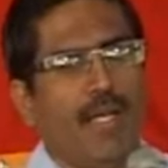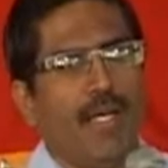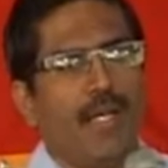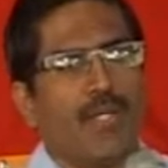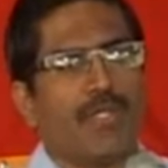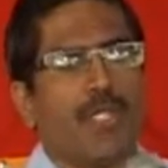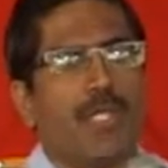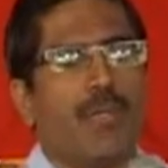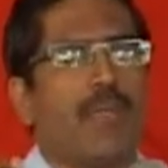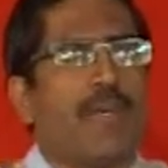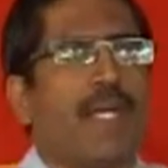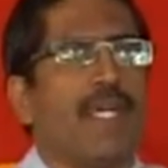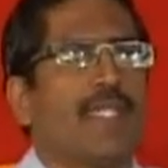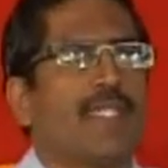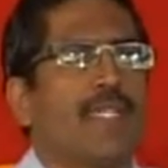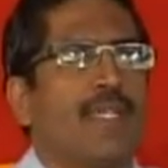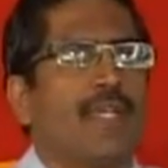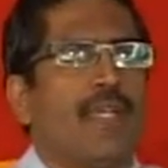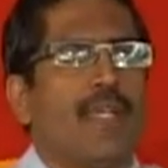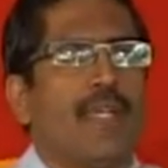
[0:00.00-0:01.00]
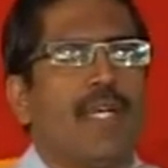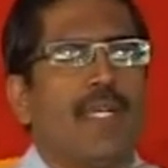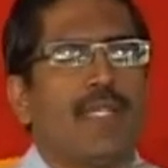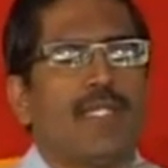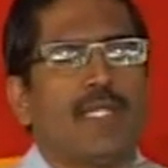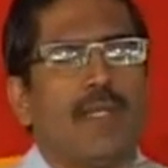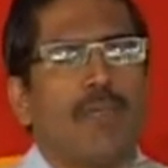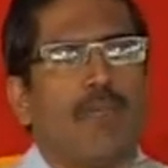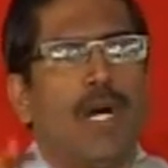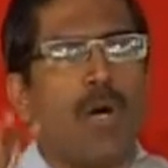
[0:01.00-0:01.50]
so the person
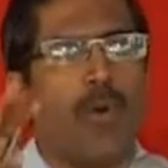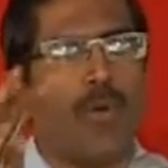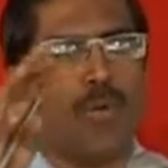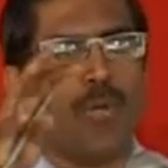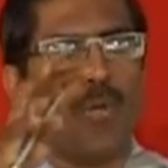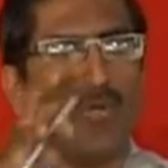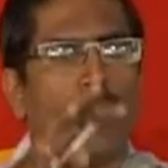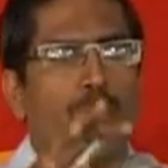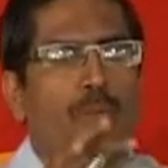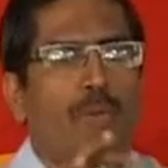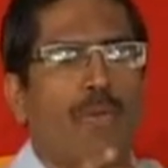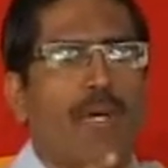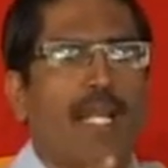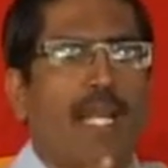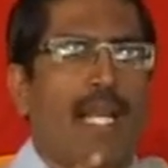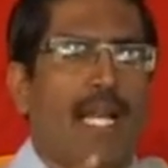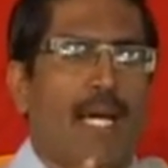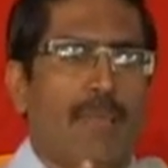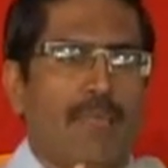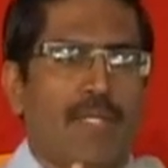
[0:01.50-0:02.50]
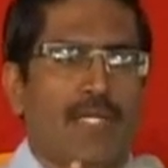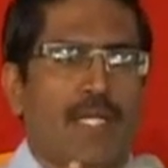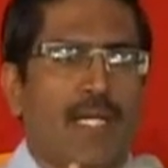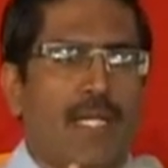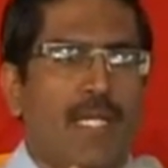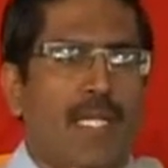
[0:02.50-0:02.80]
is bound to relapse.